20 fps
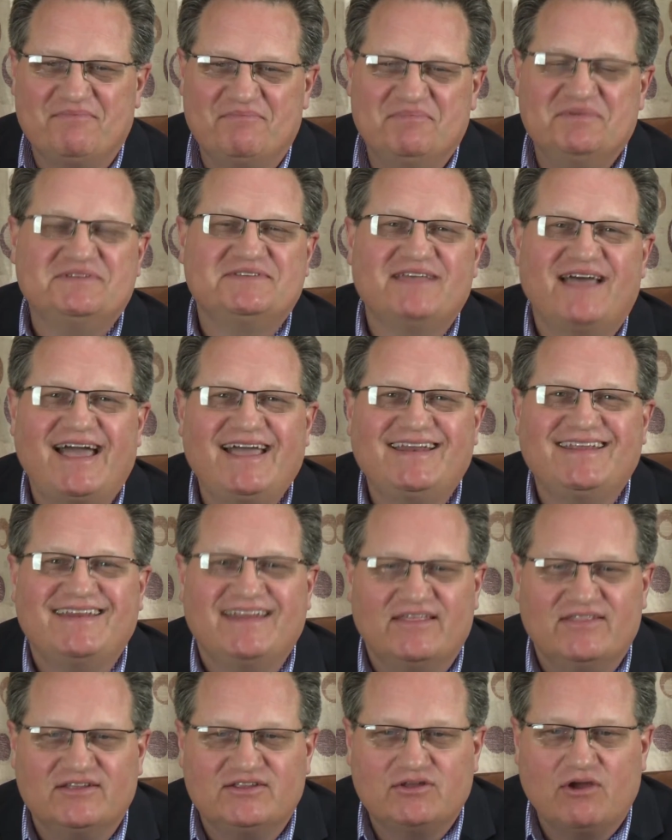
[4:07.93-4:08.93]
beside it
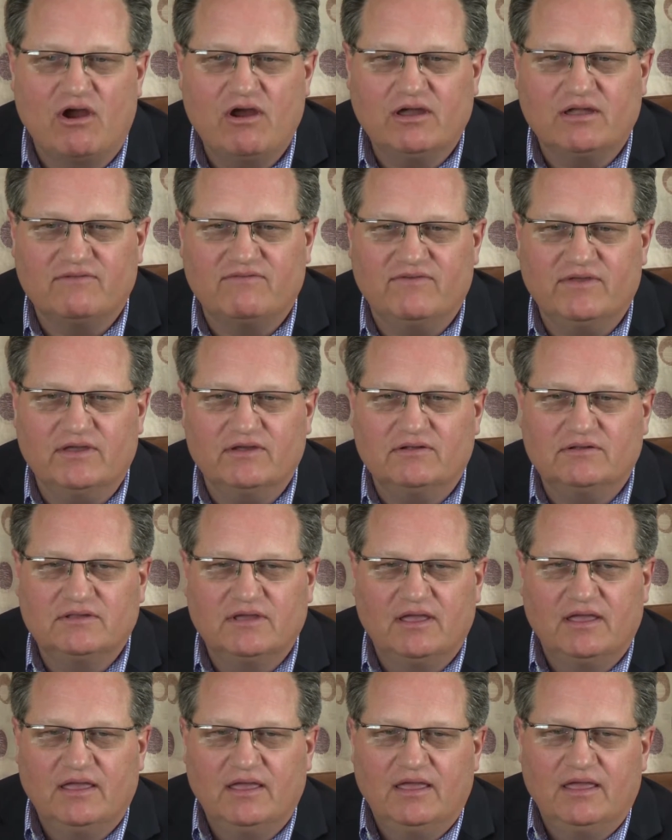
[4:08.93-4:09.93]
in the target field,
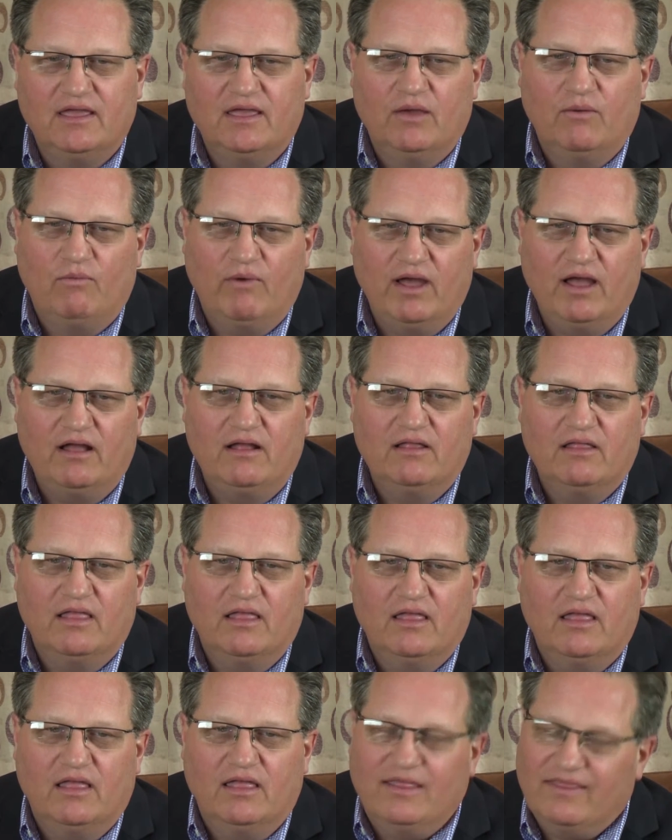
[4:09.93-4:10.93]
well,
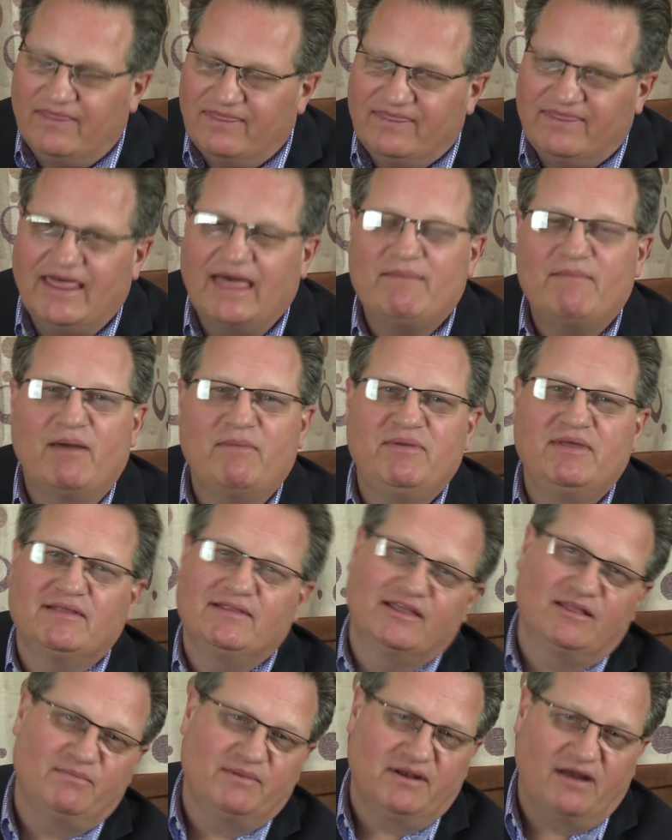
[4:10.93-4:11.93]
that might be a
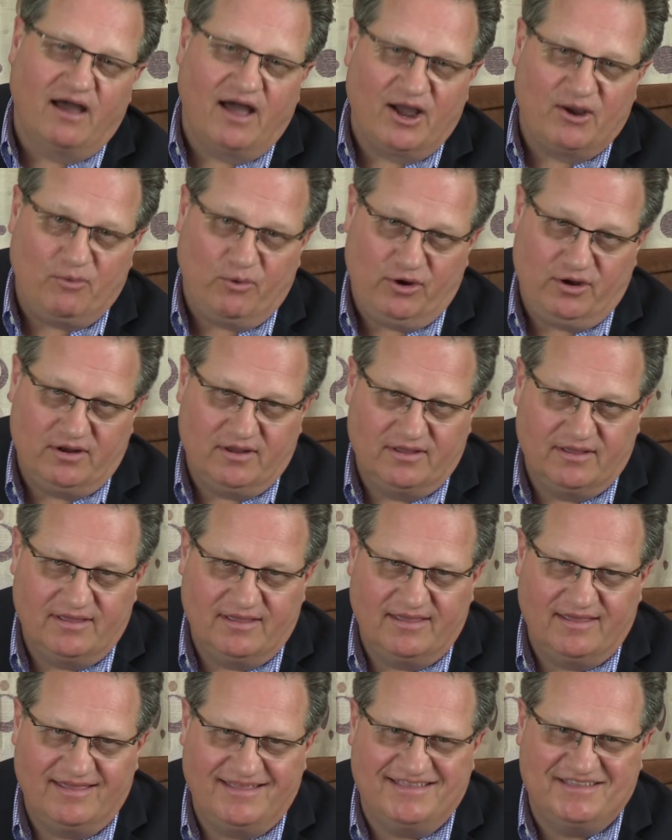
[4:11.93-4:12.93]
little bit awkward,
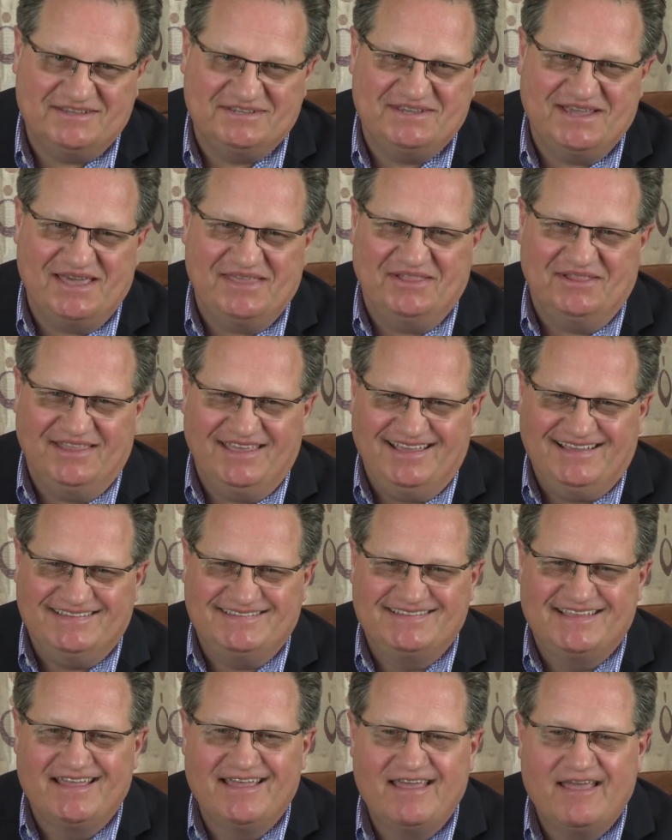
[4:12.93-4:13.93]
to say the
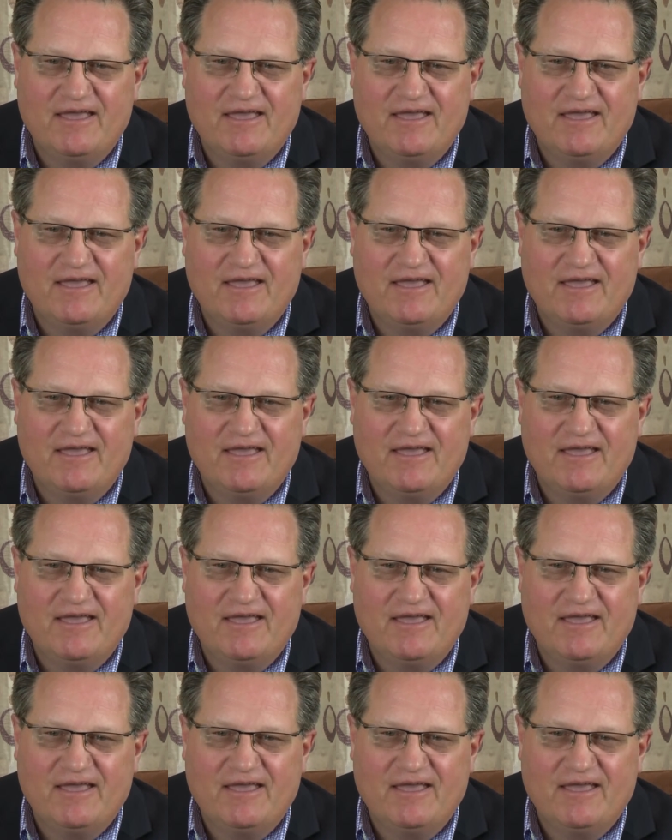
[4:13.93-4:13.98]
least.